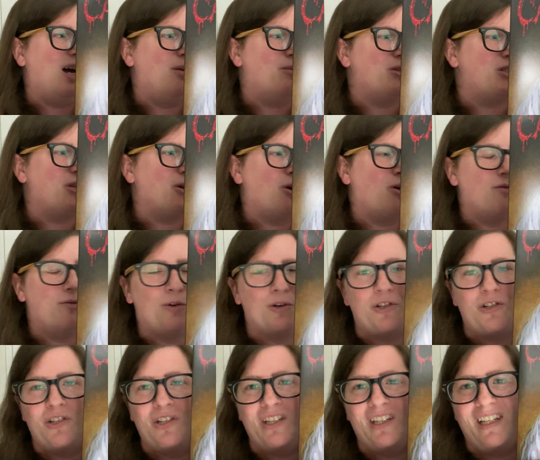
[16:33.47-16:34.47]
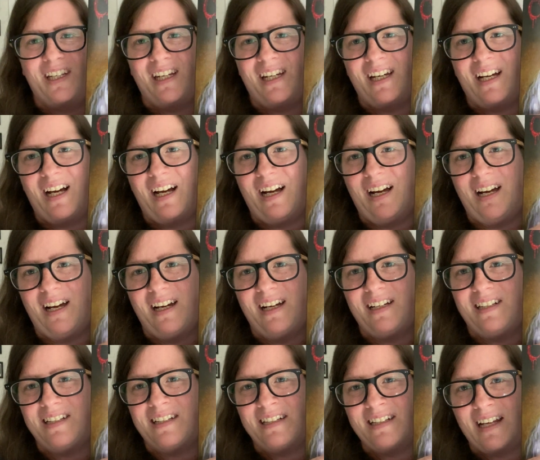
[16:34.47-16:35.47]
so unfortunately, I
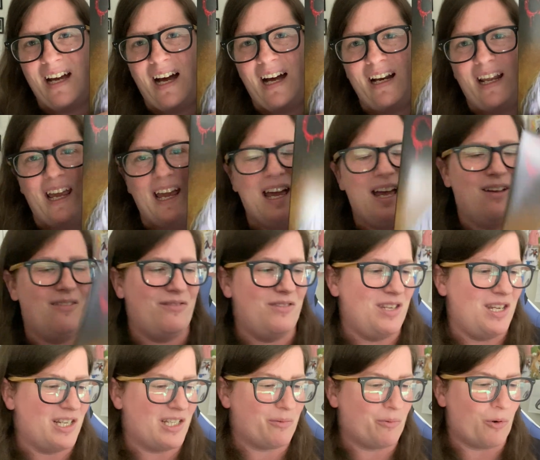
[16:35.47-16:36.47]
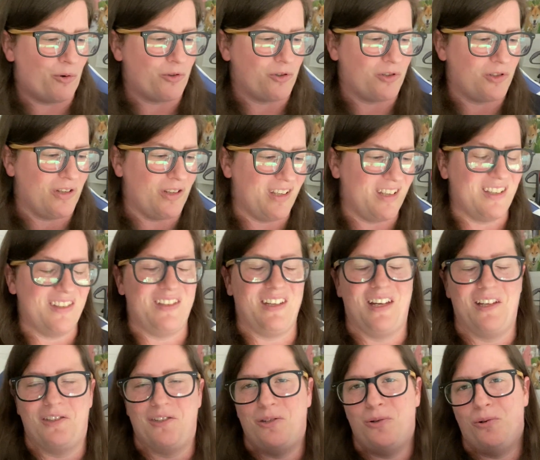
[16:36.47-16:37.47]
did not have the exposure to this
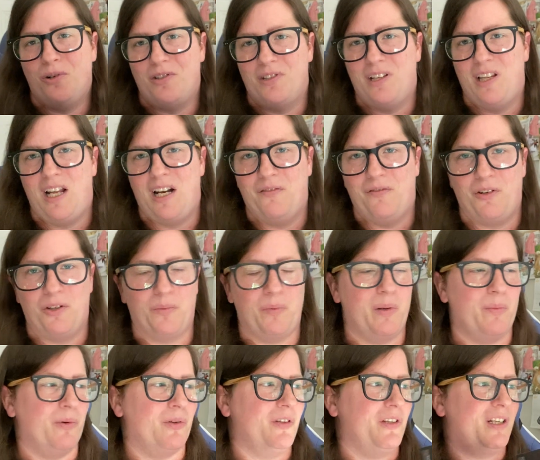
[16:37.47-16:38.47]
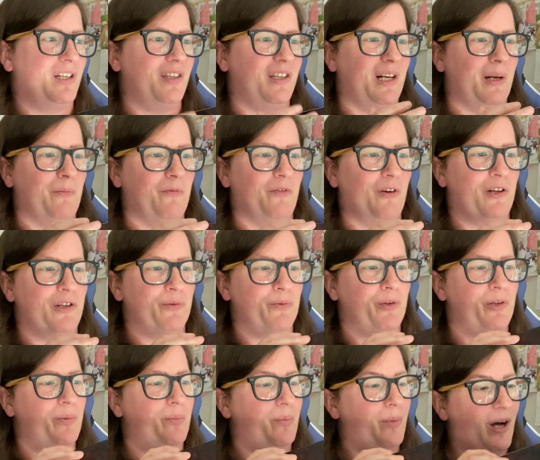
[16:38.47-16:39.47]
as soon as a lot of other people that I'm friends
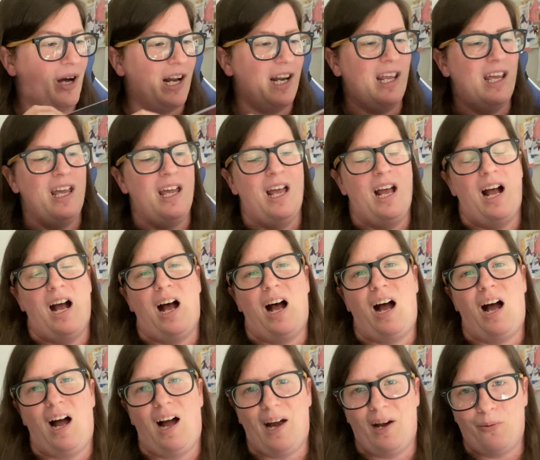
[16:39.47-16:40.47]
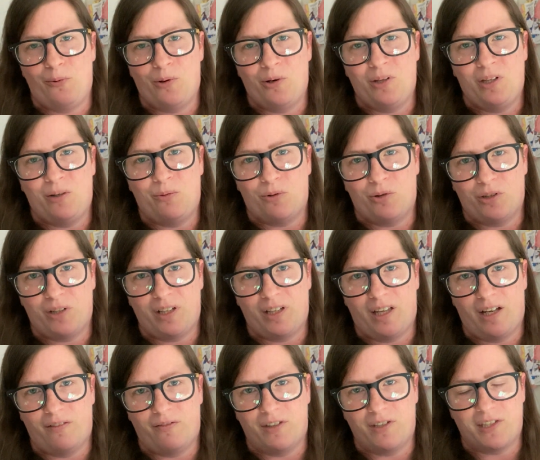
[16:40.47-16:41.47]
with. But I really, really
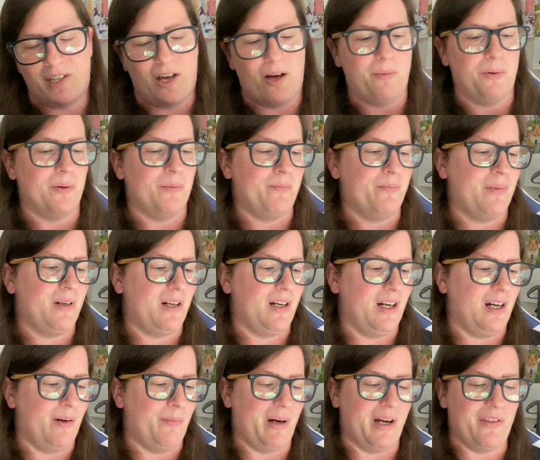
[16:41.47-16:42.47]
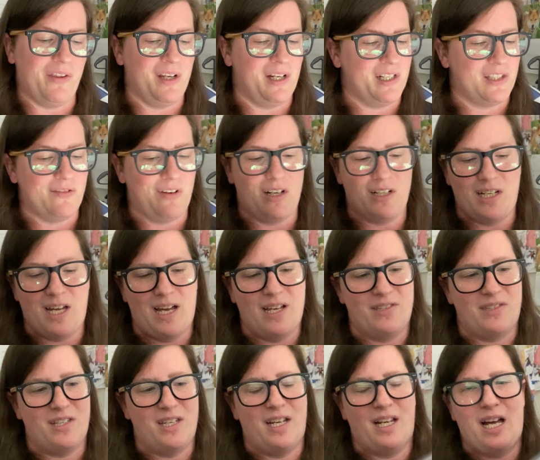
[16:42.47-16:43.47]
love this album. I think it's
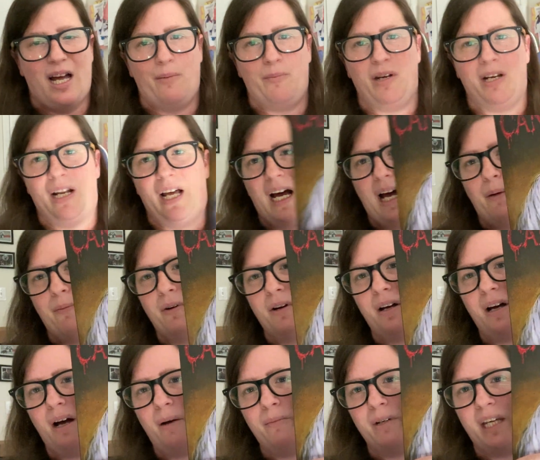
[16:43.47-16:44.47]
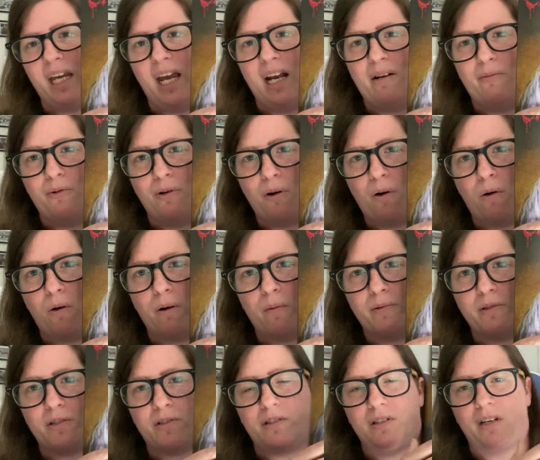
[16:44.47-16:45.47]
fantastic. I mean, I'm a Cannibal
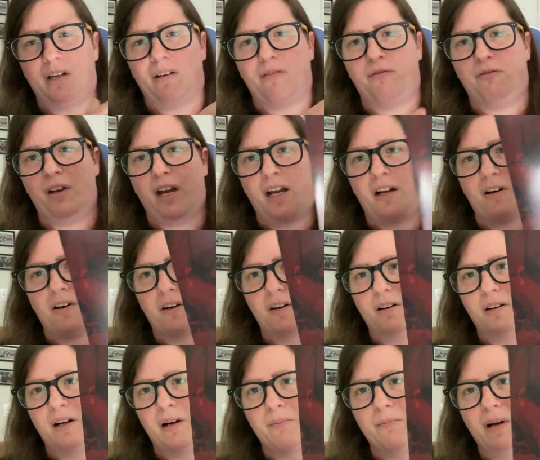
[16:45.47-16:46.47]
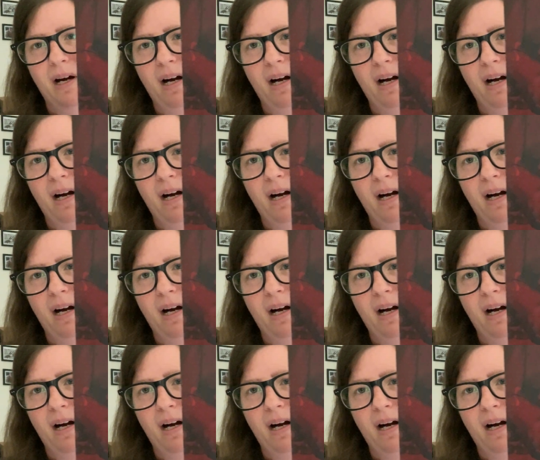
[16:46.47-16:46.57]
Corpse fangirl.